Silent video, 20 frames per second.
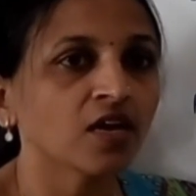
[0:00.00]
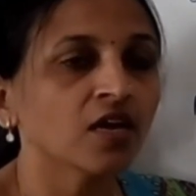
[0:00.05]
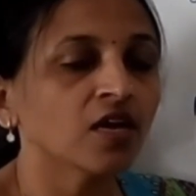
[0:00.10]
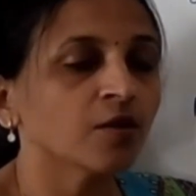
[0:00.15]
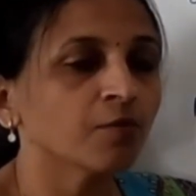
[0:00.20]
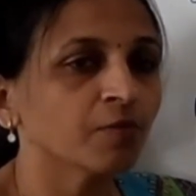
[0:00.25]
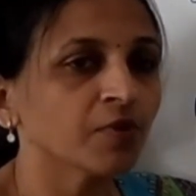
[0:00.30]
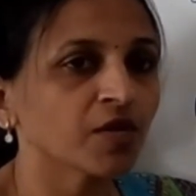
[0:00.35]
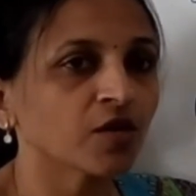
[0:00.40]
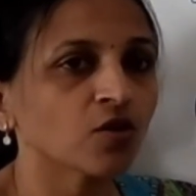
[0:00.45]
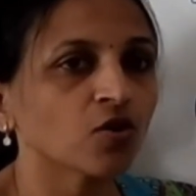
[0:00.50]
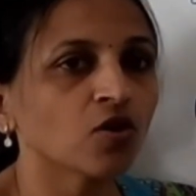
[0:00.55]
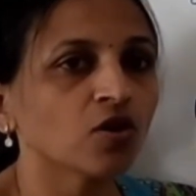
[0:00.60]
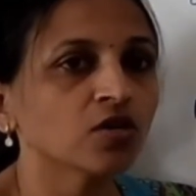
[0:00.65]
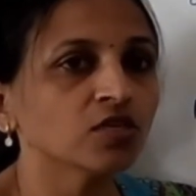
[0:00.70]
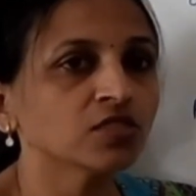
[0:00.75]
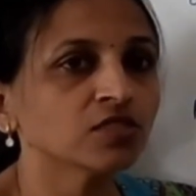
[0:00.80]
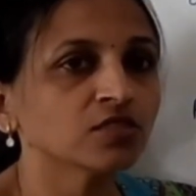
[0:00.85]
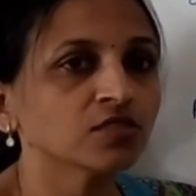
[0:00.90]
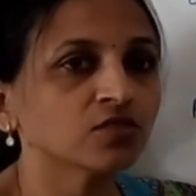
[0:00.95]

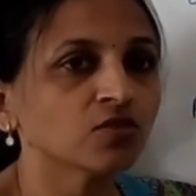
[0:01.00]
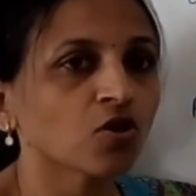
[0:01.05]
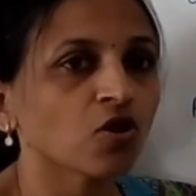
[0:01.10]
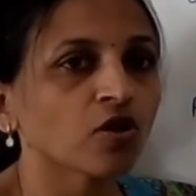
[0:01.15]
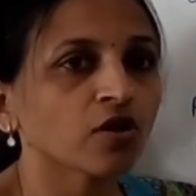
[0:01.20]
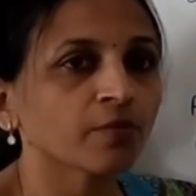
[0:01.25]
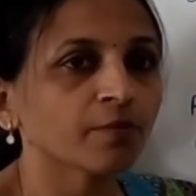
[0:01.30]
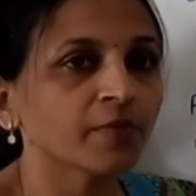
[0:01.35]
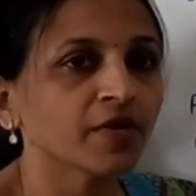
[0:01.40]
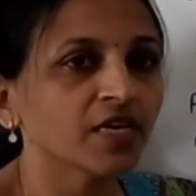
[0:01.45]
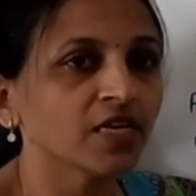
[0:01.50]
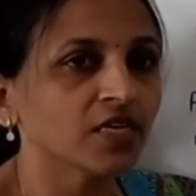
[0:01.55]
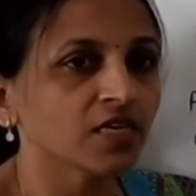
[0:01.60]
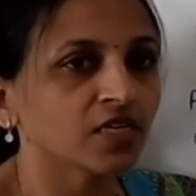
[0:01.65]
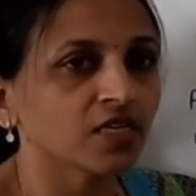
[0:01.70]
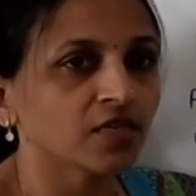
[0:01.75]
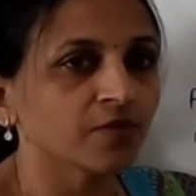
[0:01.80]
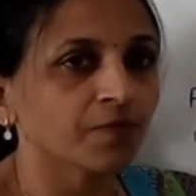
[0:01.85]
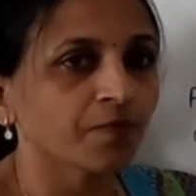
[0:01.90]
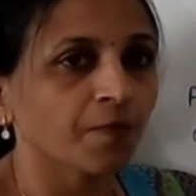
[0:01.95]
Because
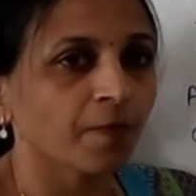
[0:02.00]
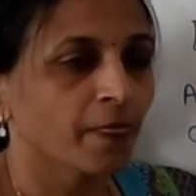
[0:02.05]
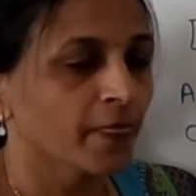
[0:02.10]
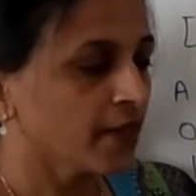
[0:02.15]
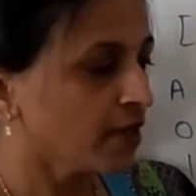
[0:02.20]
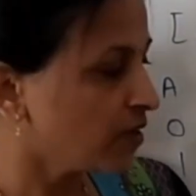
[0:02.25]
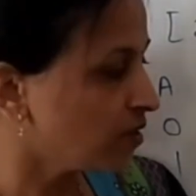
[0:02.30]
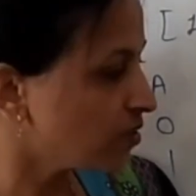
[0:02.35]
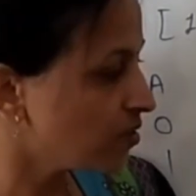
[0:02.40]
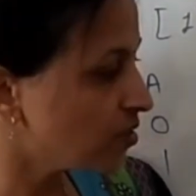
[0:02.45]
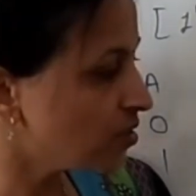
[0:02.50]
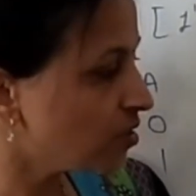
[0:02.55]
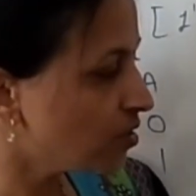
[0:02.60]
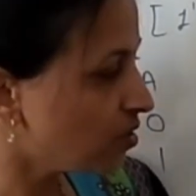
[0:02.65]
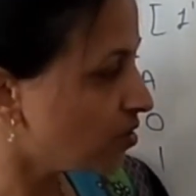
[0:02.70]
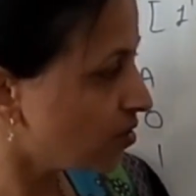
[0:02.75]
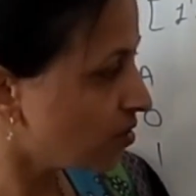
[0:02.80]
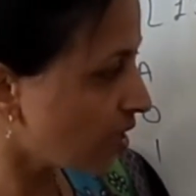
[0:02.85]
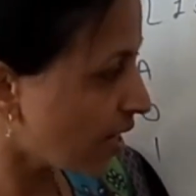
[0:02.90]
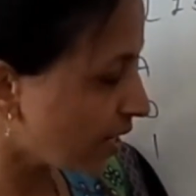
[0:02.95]
normally
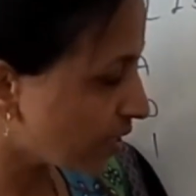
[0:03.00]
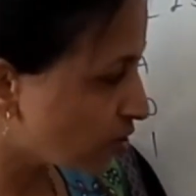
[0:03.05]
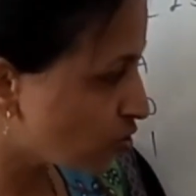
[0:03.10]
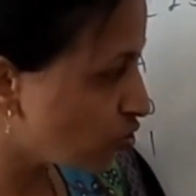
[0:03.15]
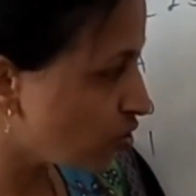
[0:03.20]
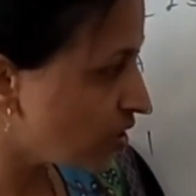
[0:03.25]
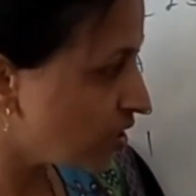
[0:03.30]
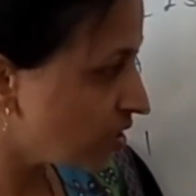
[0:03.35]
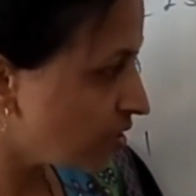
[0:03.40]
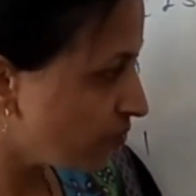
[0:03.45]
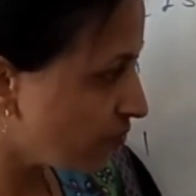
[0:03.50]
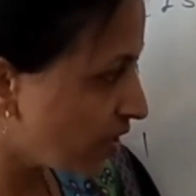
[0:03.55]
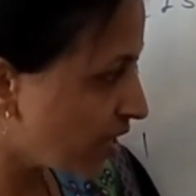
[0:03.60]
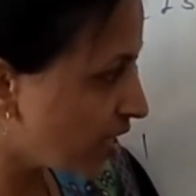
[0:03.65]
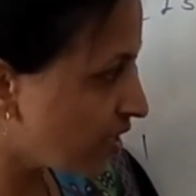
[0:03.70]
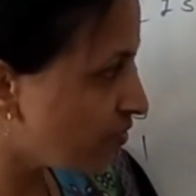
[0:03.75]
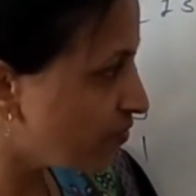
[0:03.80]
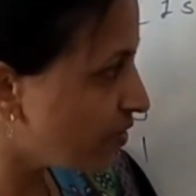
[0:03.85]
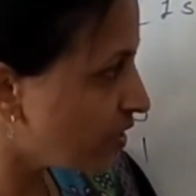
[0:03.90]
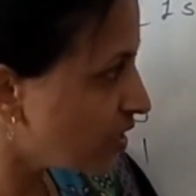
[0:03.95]
the actually
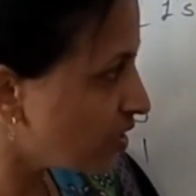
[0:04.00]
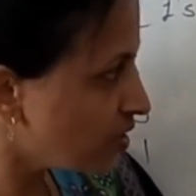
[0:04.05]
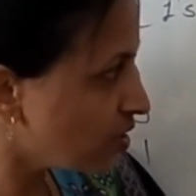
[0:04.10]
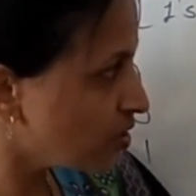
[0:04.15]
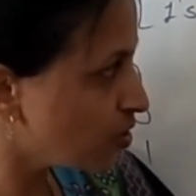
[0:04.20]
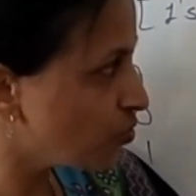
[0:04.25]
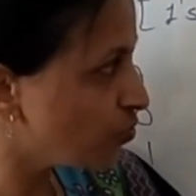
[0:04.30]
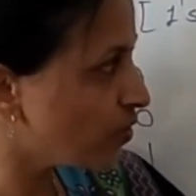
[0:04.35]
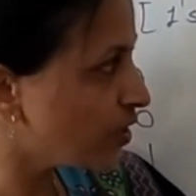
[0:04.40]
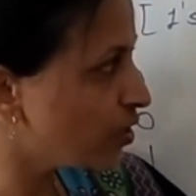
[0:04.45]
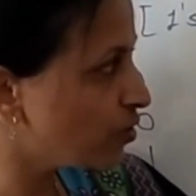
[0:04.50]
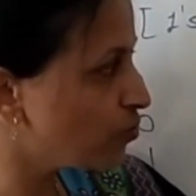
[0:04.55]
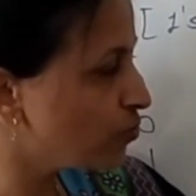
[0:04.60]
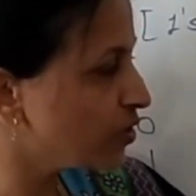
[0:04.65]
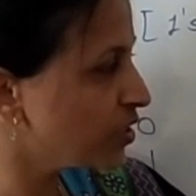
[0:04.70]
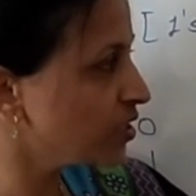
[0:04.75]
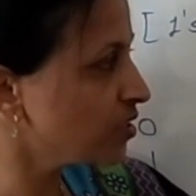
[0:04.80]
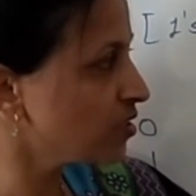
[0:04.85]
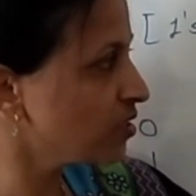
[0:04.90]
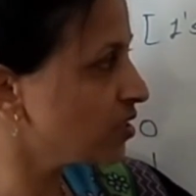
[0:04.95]
whenever you are
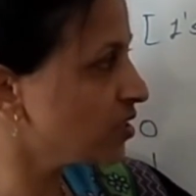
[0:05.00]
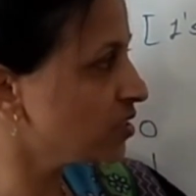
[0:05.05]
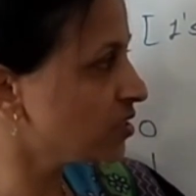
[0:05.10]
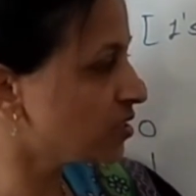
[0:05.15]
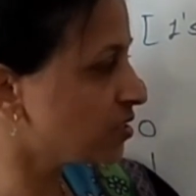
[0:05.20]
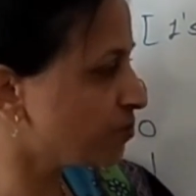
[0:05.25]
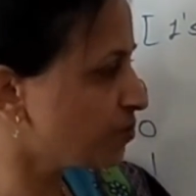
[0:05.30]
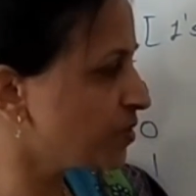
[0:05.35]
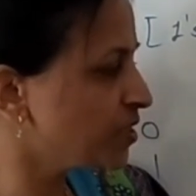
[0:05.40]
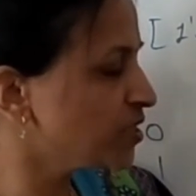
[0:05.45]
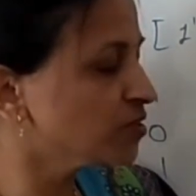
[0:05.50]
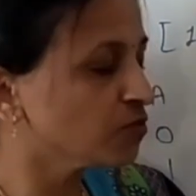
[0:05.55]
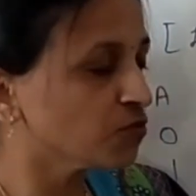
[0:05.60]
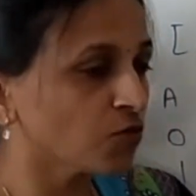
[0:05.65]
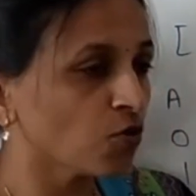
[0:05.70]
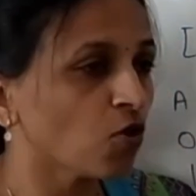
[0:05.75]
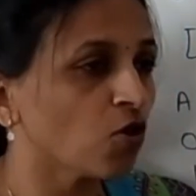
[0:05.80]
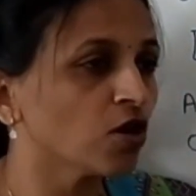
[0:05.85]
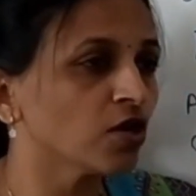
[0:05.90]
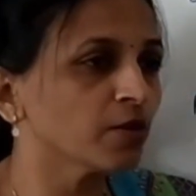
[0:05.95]
doing this, means
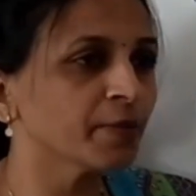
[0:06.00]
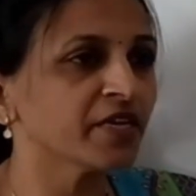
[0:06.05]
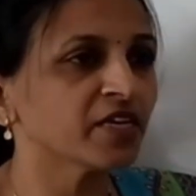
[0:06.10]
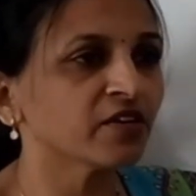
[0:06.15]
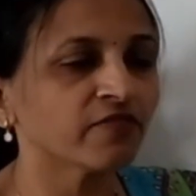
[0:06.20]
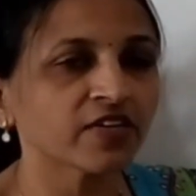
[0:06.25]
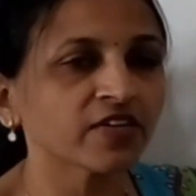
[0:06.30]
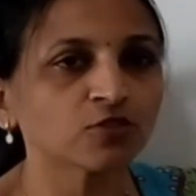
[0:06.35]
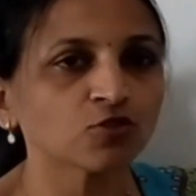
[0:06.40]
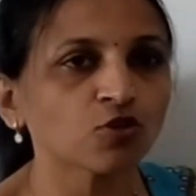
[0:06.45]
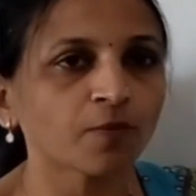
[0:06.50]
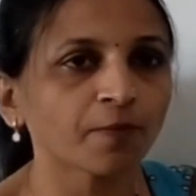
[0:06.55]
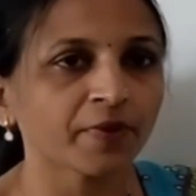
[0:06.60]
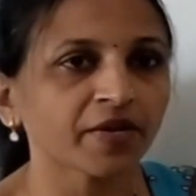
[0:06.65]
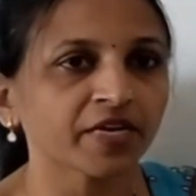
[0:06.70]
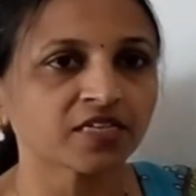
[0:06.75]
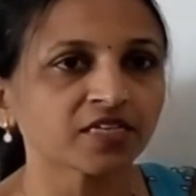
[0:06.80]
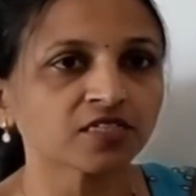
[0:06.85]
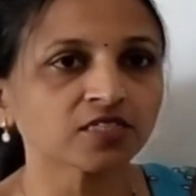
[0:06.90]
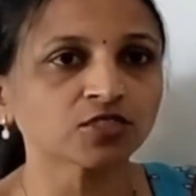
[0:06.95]
all bitwise
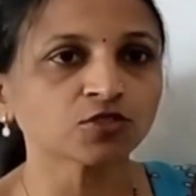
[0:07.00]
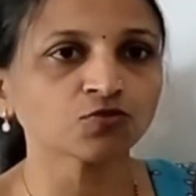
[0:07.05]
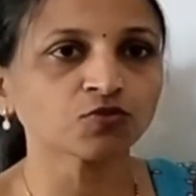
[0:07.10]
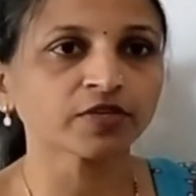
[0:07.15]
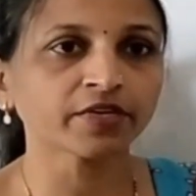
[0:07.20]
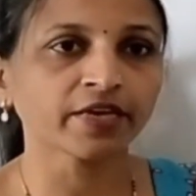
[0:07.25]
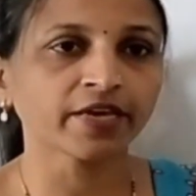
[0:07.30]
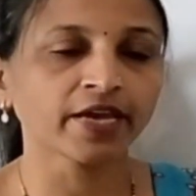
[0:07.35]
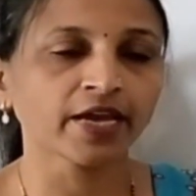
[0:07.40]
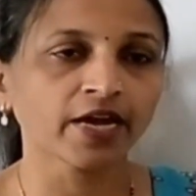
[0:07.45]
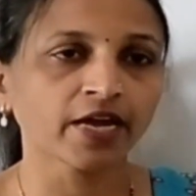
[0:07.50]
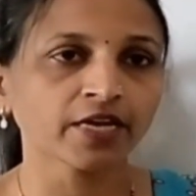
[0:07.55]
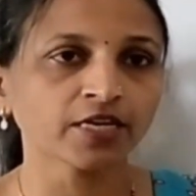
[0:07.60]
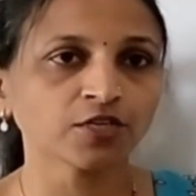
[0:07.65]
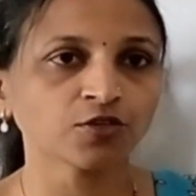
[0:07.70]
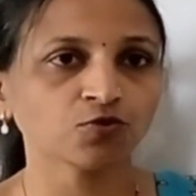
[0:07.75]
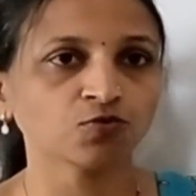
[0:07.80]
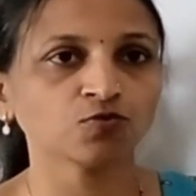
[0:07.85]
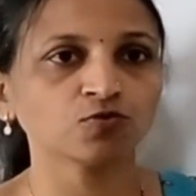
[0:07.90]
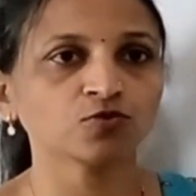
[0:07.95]
operators you can
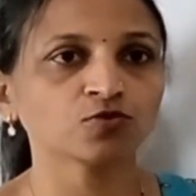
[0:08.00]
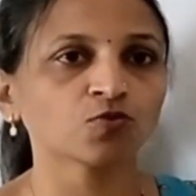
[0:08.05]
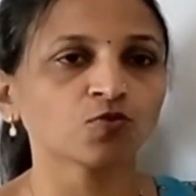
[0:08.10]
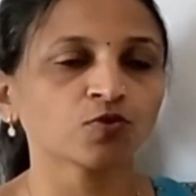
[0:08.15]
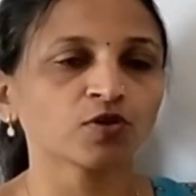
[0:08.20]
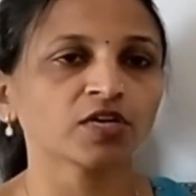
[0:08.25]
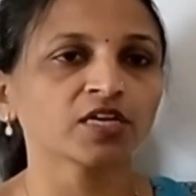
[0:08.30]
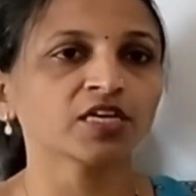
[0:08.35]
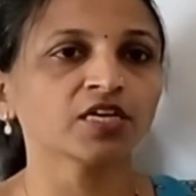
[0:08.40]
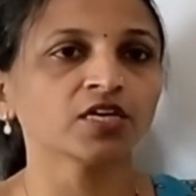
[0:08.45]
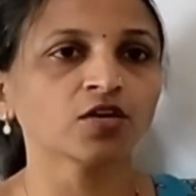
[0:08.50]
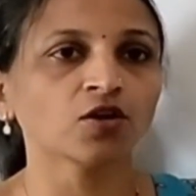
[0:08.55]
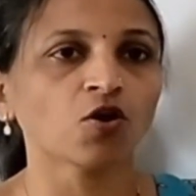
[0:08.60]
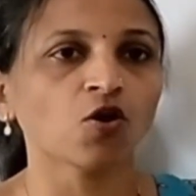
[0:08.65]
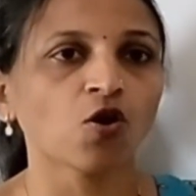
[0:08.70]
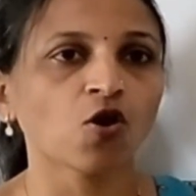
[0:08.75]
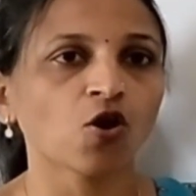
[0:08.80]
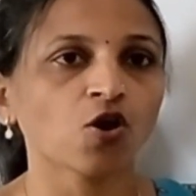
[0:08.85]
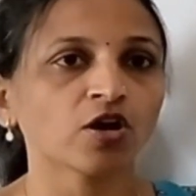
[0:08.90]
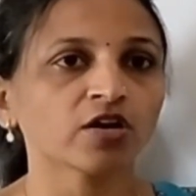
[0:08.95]
use only
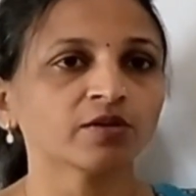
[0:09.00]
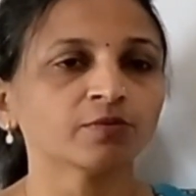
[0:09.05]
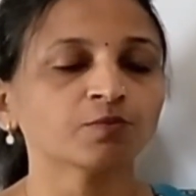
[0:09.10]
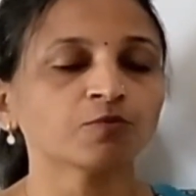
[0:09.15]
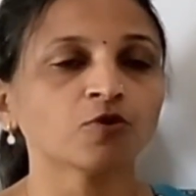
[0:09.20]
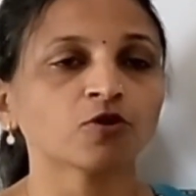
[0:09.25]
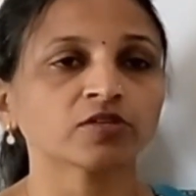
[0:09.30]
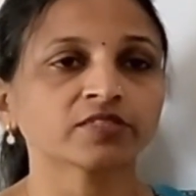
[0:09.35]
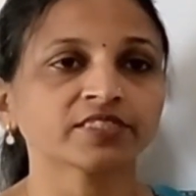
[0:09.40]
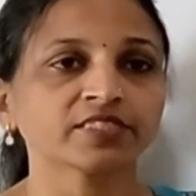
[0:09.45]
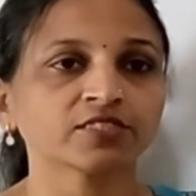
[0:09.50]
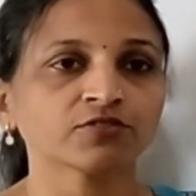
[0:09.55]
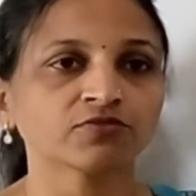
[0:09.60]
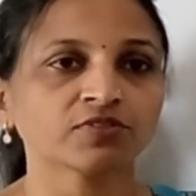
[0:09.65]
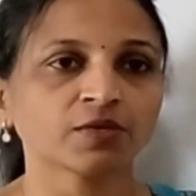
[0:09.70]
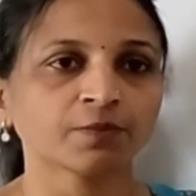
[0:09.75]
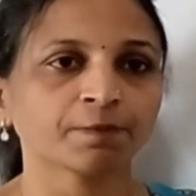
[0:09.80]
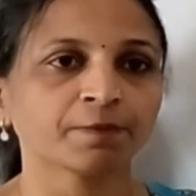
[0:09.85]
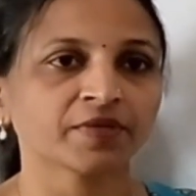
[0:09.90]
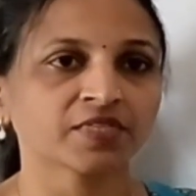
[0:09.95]
on positive
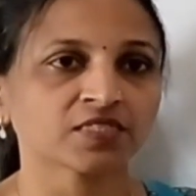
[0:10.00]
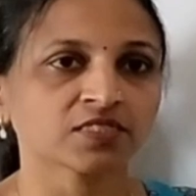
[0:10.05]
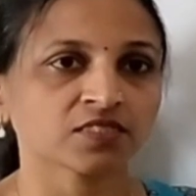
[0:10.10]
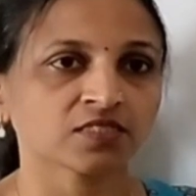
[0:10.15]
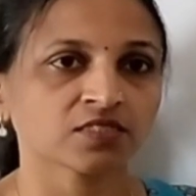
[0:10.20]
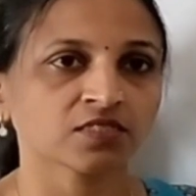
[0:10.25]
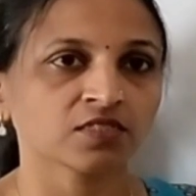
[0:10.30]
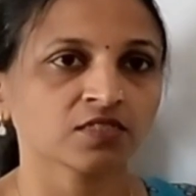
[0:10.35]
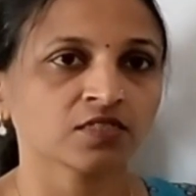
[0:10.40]
numbers.